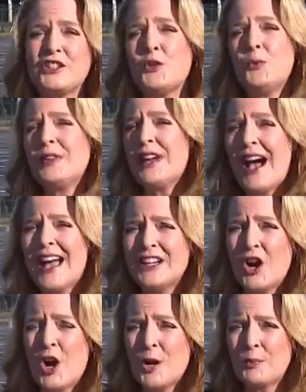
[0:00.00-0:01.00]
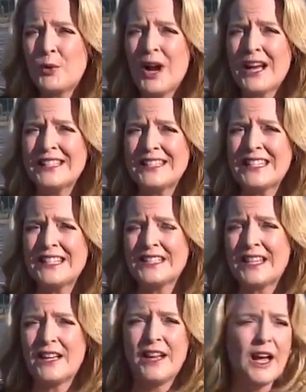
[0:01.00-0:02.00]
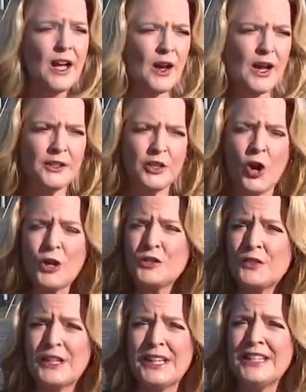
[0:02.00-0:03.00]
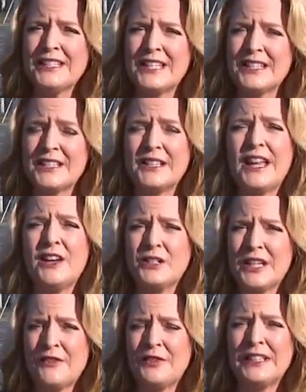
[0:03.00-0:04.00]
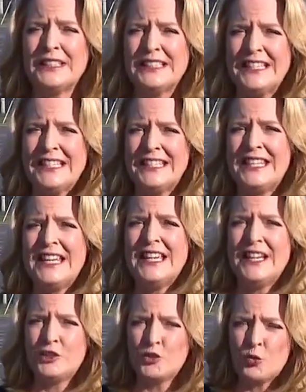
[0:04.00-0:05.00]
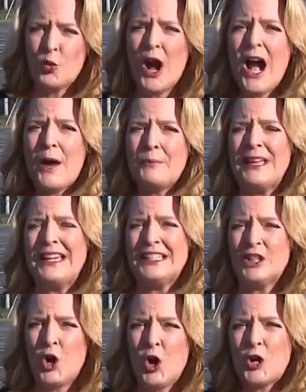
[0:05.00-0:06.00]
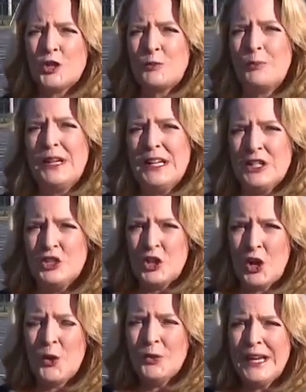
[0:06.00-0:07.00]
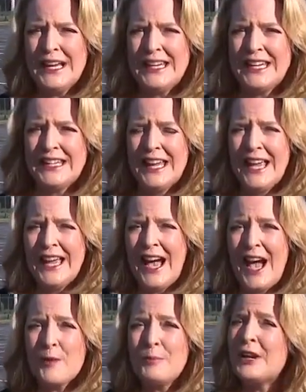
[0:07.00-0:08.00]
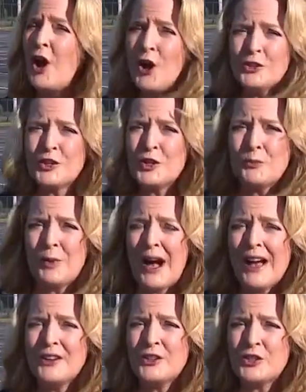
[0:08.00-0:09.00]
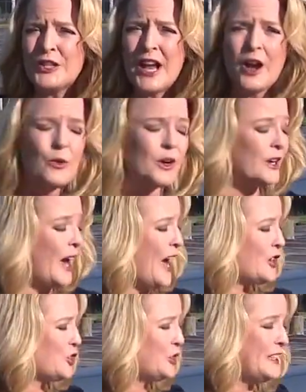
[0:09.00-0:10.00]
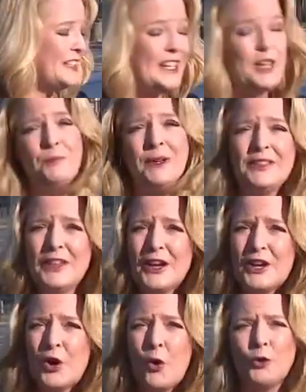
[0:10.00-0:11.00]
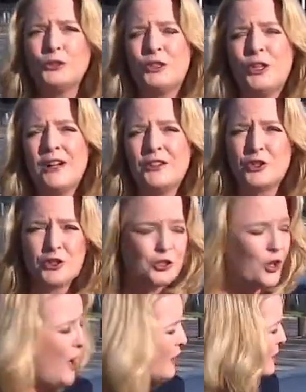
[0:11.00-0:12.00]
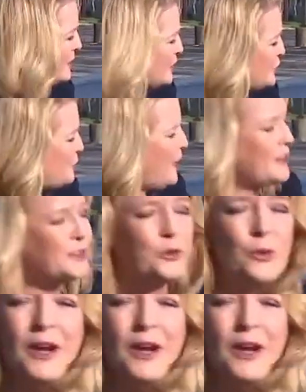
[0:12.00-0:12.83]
so with high car prices, uh, uh, Cars for Kids says that they are definitely seeing a drop in cars being donated, uh, but also buyers now are actually keeping their old clunkers longer despite the